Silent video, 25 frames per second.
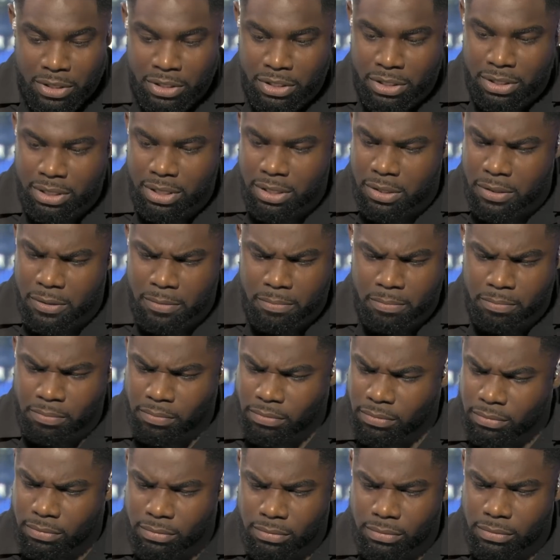they just look
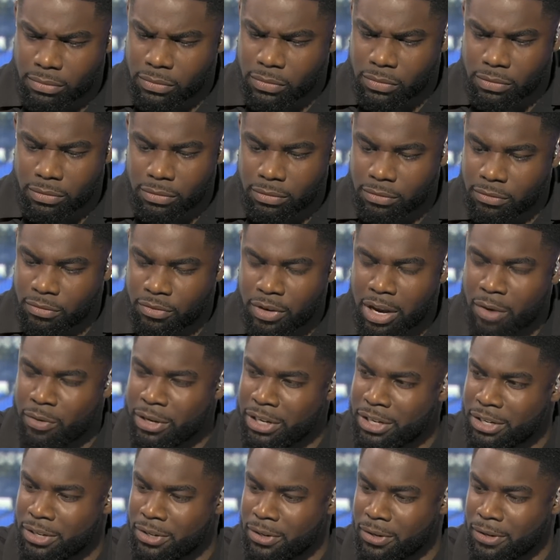
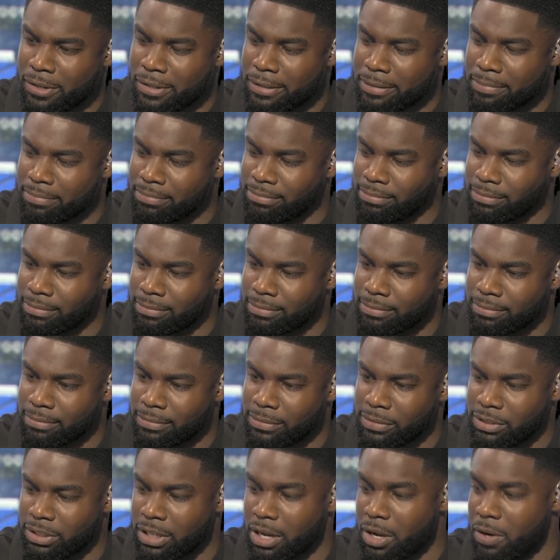very short.
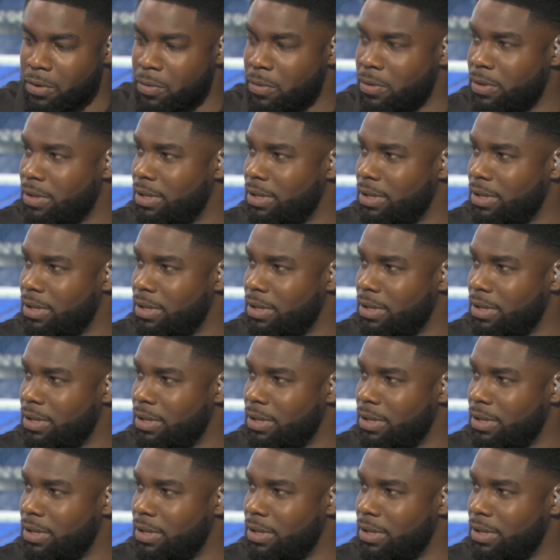So